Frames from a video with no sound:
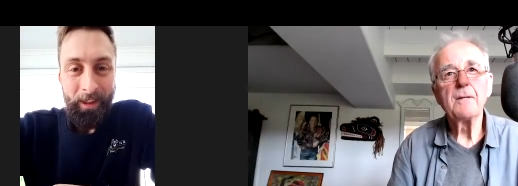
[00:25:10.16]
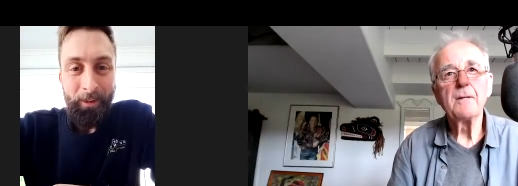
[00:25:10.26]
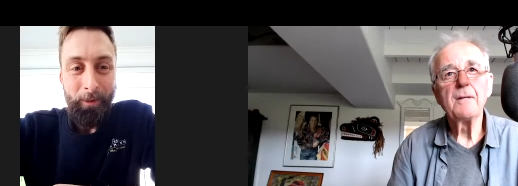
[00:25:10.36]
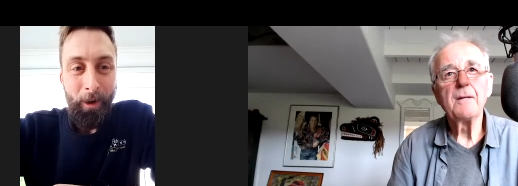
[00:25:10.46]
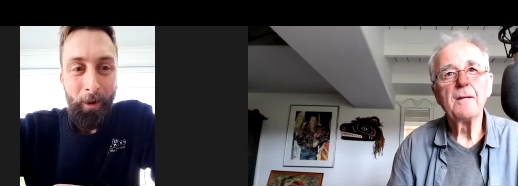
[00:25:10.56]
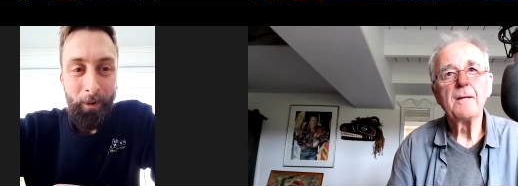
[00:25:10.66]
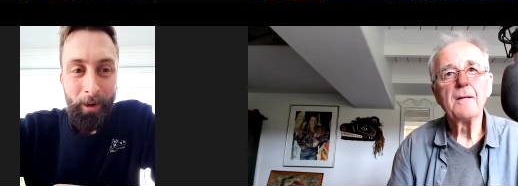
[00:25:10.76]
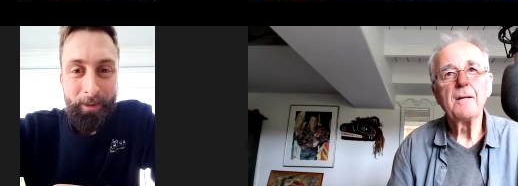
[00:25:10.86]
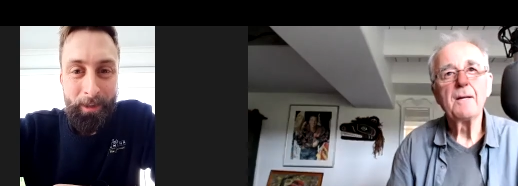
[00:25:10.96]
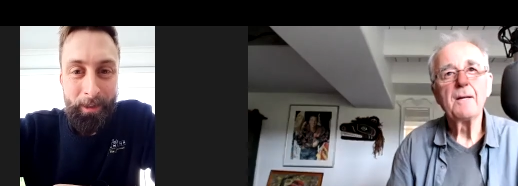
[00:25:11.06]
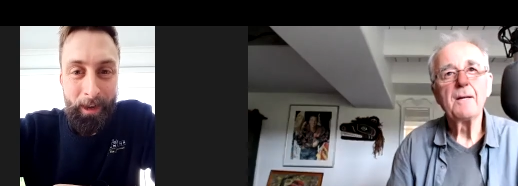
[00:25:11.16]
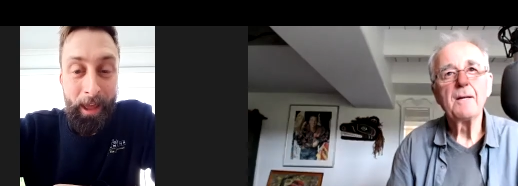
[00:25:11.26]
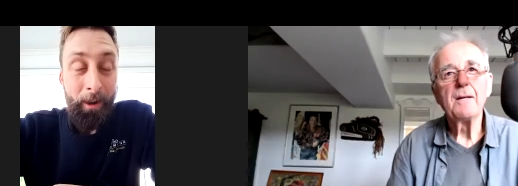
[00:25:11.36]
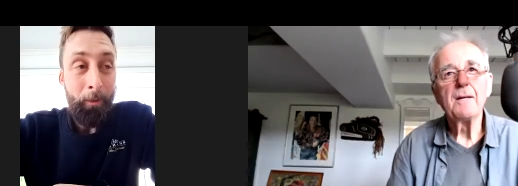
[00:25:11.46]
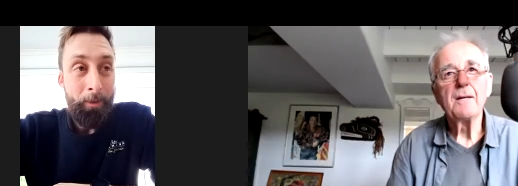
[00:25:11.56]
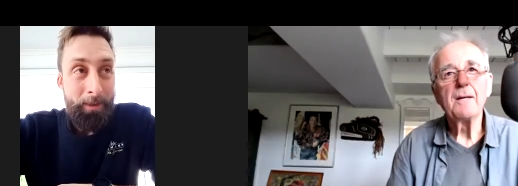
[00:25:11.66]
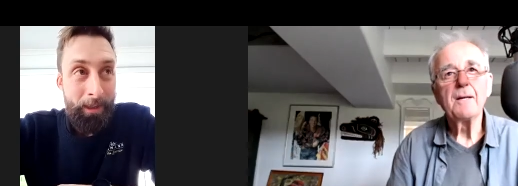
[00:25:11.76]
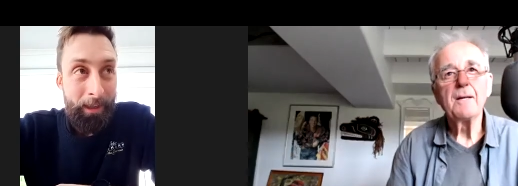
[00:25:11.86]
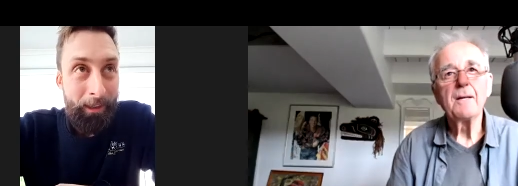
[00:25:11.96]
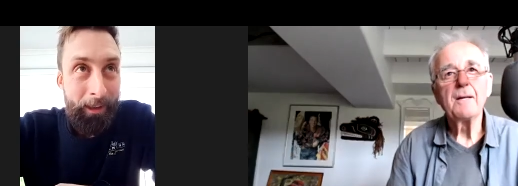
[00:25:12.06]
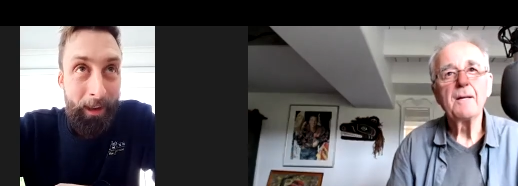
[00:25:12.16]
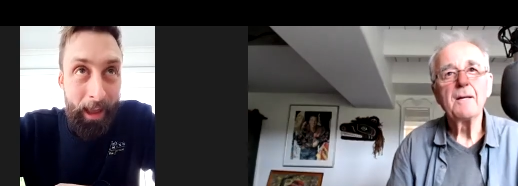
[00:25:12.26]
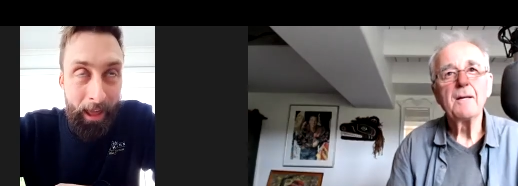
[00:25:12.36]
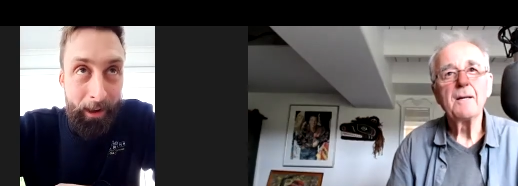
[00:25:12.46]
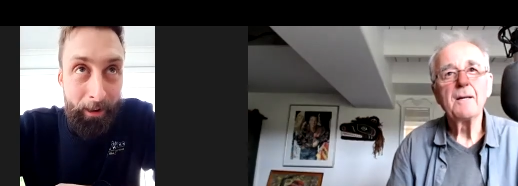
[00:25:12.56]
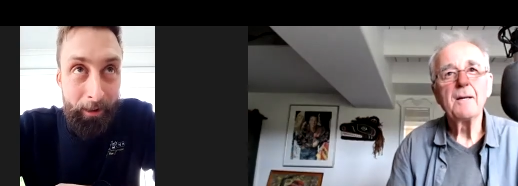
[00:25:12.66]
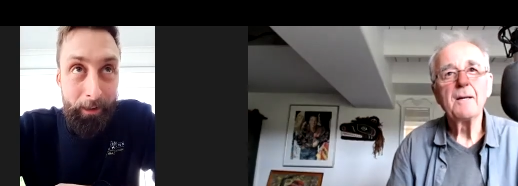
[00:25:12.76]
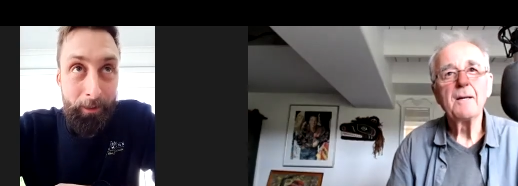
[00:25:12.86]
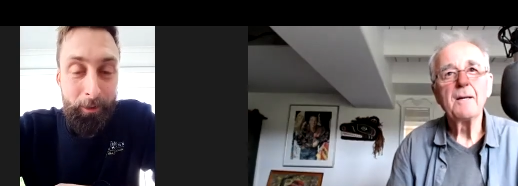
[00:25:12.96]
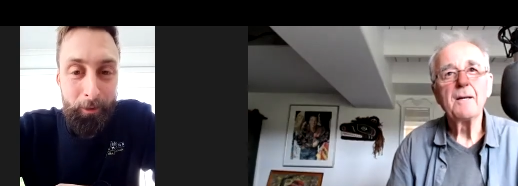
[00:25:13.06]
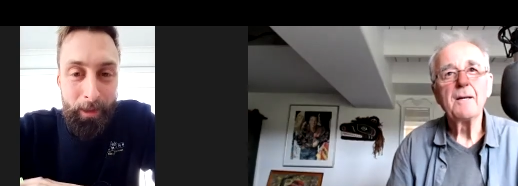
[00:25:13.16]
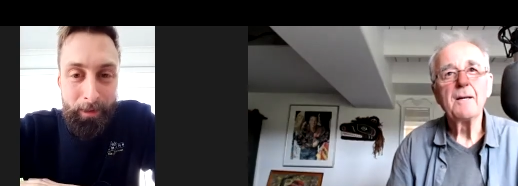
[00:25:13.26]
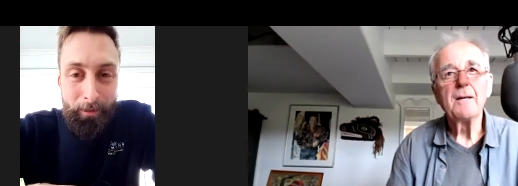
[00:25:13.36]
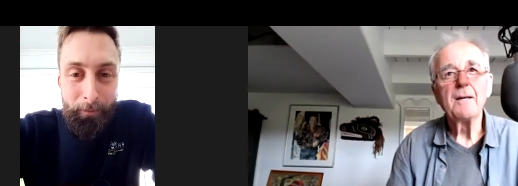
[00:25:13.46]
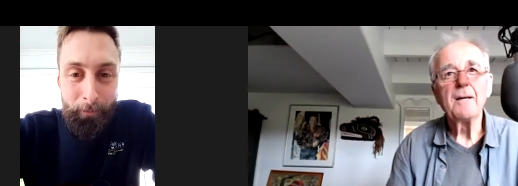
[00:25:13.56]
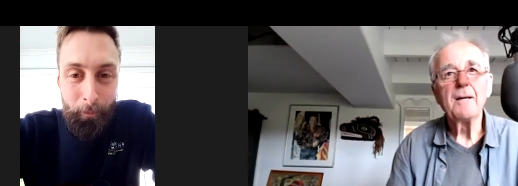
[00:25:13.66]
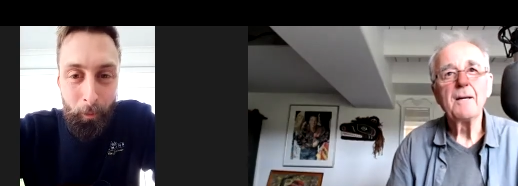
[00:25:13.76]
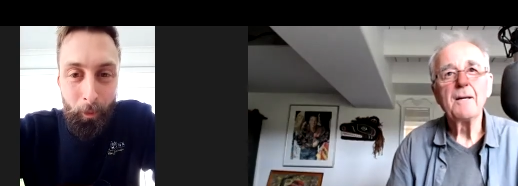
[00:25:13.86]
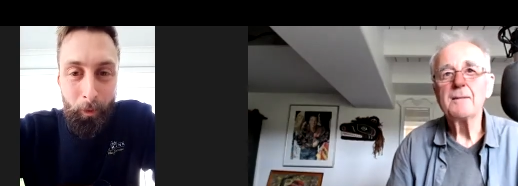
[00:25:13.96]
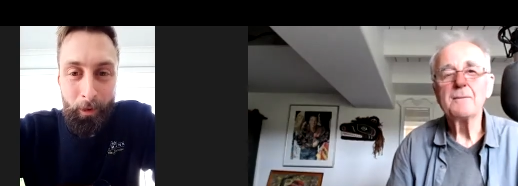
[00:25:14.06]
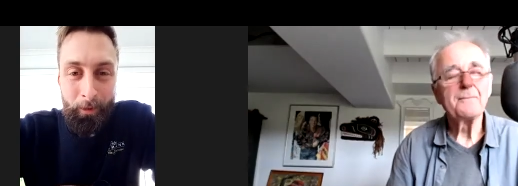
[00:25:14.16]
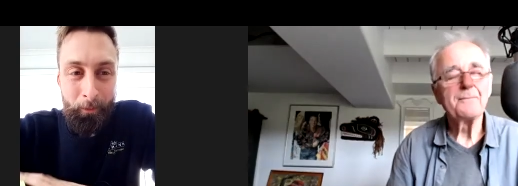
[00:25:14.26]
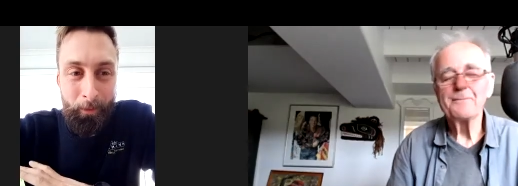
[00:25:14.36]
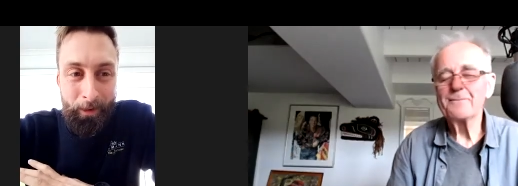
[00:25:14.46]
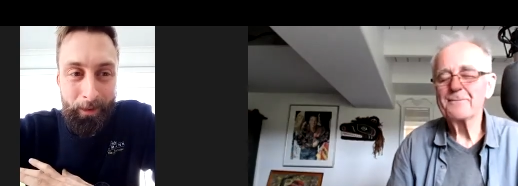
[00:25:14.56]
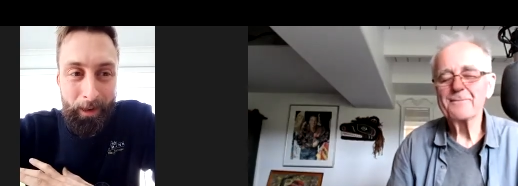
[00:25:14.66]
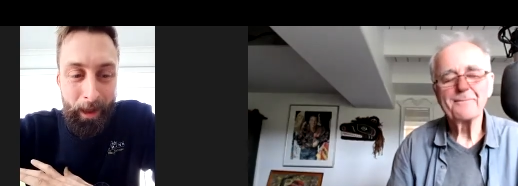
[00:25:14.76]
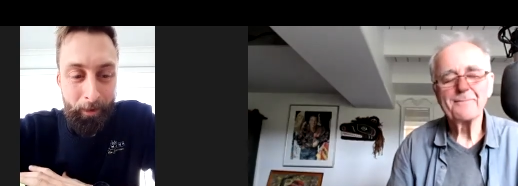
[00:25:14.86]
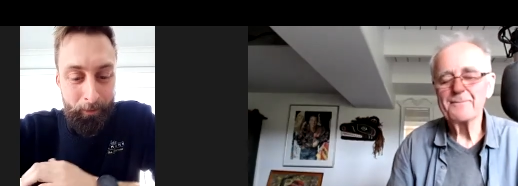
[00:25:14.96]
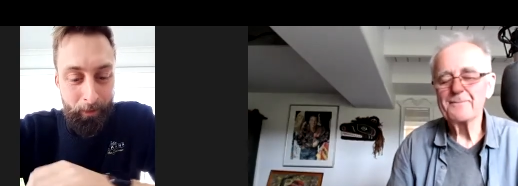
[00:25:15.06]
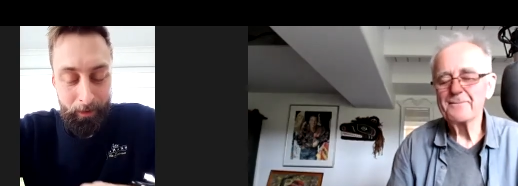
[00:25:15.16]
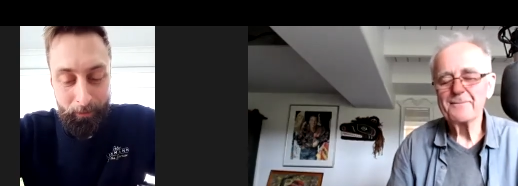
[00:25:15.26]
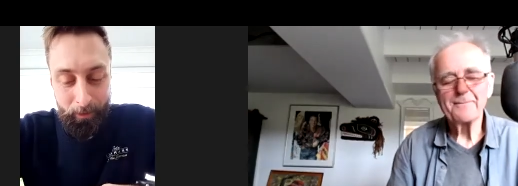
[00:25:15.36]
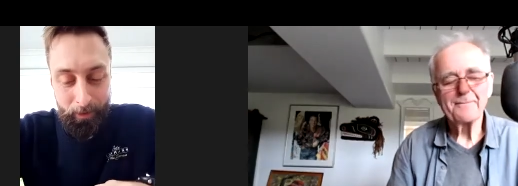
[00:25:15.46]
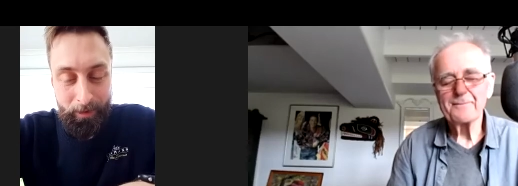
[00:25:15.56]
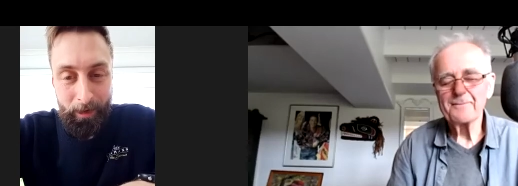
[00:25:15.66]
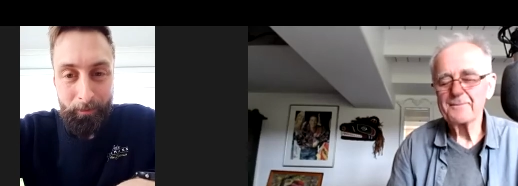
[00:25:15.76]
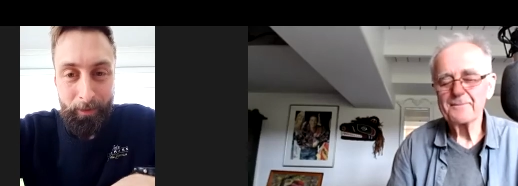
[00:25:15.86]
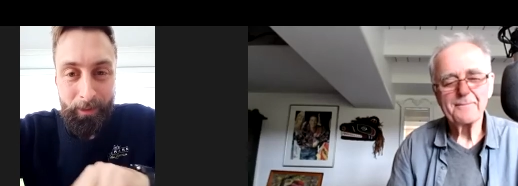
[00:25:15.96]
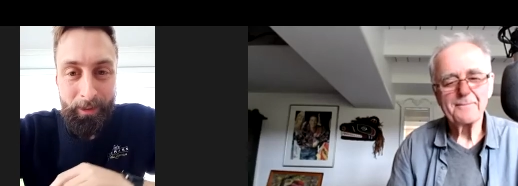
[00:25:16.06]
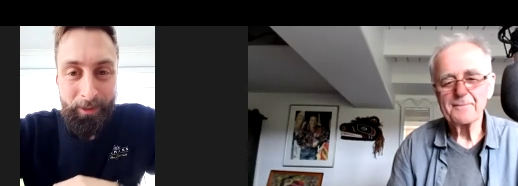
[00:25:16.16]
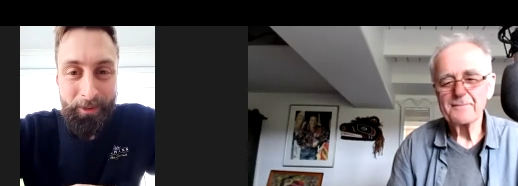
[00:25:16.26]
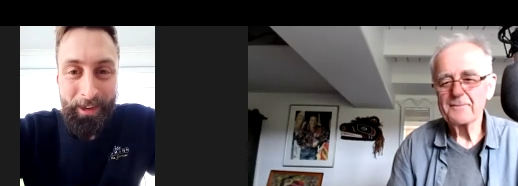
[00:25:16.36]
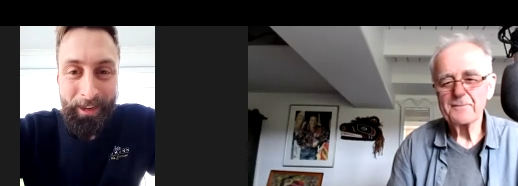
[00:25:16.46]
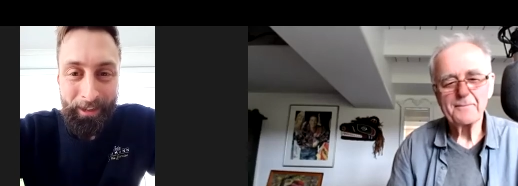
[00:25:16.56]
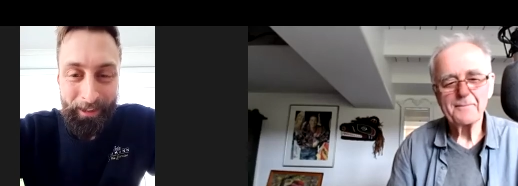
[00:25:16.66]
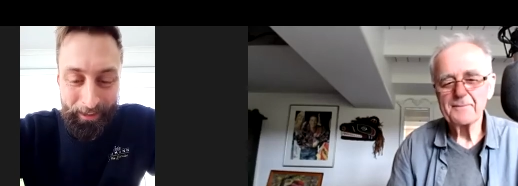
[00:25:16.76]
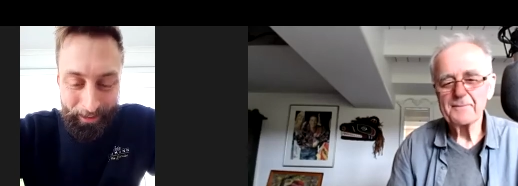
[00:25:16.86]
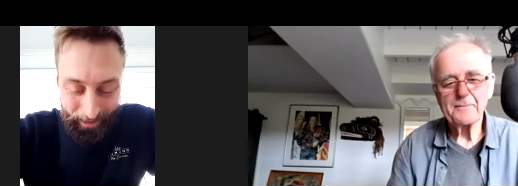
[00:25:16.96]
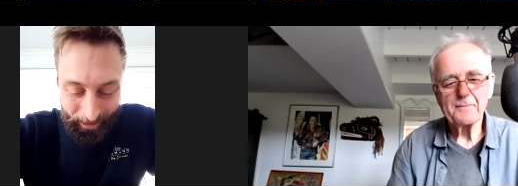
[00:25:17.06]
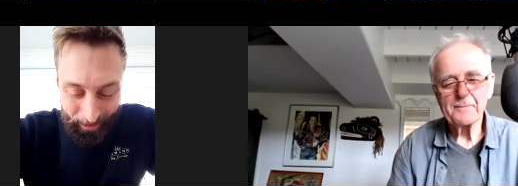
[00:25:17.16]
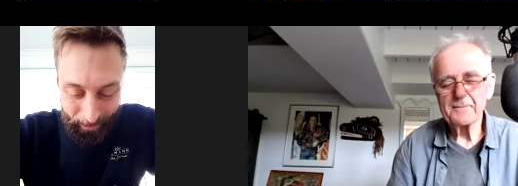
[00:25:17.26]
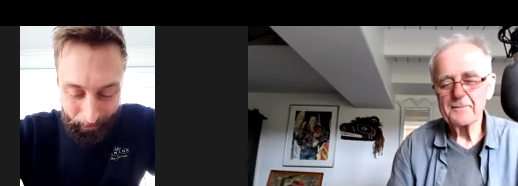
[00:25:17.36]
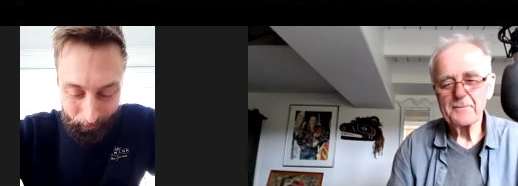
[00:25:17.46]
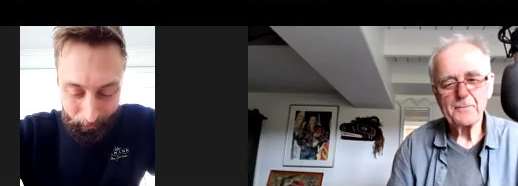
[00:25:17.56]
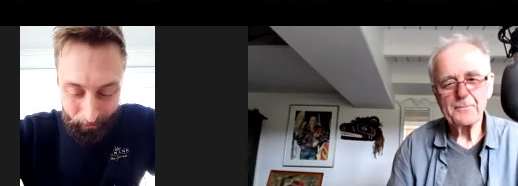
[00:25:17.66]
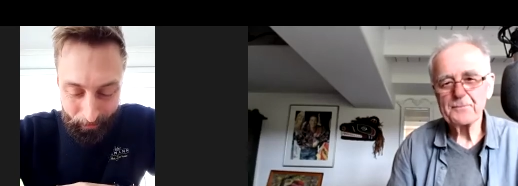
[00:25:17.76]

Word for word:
Speaker 1: No, I didn't. And I was in Canada in 2004 when after after I'd done a vintage in um,